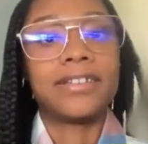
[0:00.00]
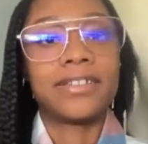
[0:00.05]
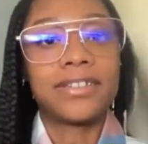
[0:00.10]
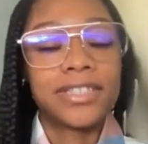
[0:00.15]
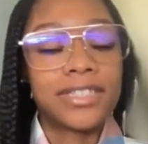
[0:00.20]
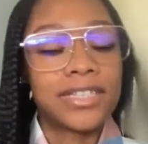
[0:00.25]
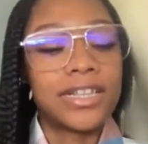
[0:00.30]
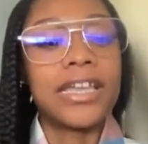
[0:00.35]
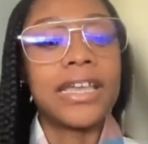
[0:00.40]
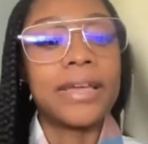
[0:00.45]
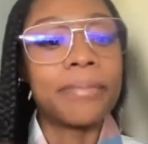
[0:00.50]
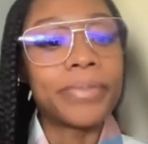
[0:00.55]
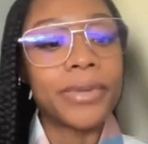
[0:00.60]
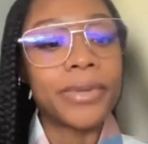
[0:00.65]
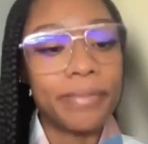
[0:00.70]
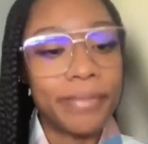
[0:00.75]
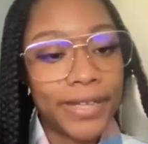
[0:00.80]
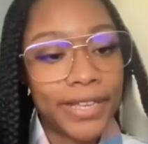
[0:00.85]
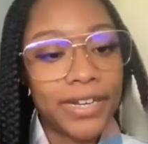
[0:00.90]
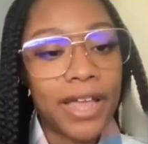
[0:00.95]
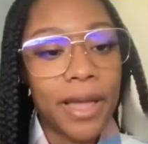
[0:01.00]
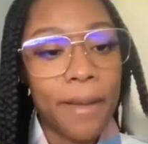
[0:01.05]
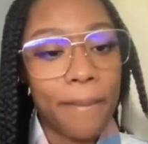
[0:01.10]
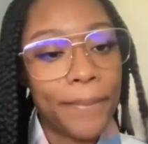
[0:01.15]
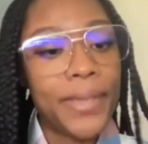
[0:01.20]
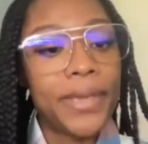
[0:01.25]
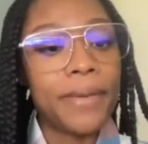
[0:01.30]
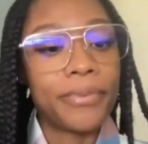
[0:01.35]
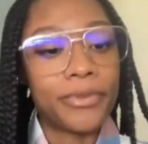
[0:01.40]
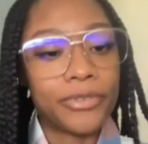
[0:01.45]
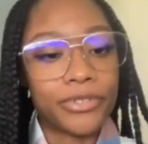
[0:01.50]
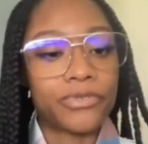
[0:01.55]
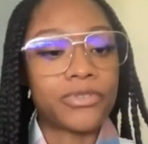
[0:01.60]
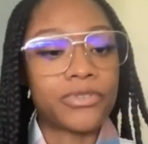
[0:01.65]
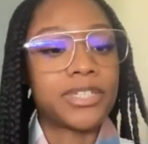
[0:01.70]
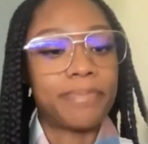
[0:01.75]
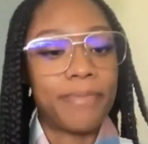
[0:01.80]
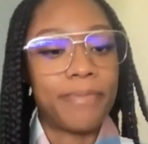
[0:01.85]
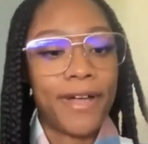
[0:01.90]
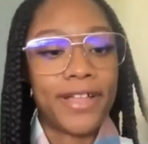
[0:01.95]
to implement a People's
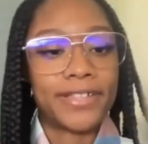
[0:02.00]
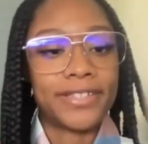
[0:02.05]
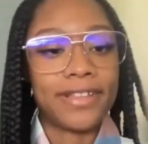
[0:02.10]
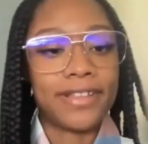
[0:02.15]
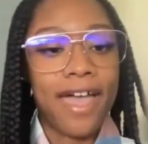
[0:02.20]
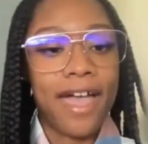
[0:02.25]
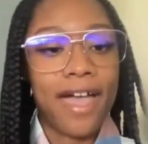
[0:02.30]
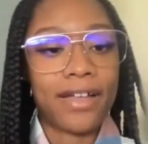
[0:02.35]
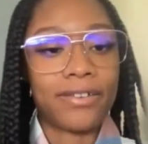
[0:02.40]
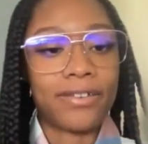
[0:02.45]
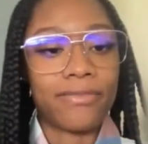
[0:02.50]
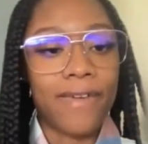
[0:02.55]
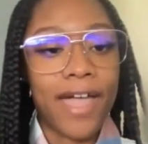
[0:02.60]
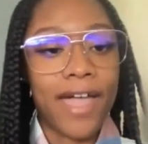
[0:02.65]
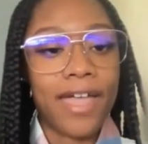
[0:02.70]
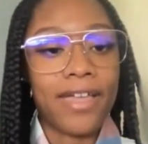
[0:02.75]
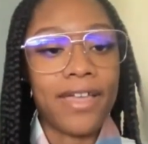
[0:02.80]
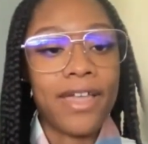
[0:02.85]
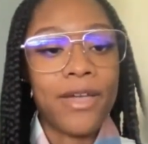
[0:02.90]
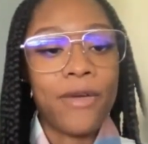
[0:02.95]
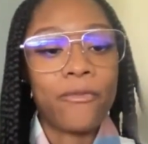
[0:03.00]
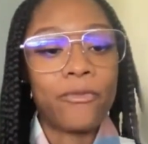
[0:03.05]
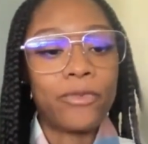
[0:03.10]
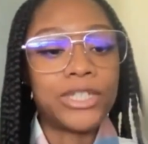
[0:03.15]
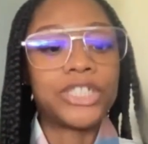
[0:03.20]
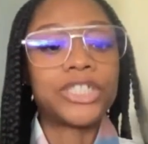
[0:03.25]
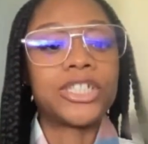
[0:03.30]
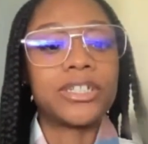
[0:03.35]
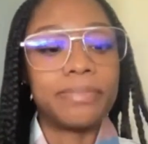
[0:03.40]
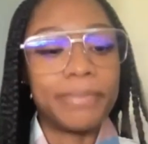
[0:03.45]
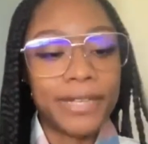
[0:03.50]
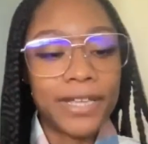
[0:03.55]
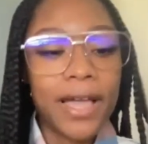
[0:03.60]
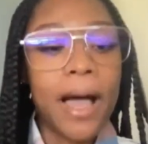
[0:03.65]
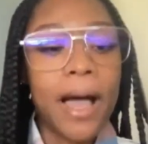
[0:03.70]
Response Act, right? We should be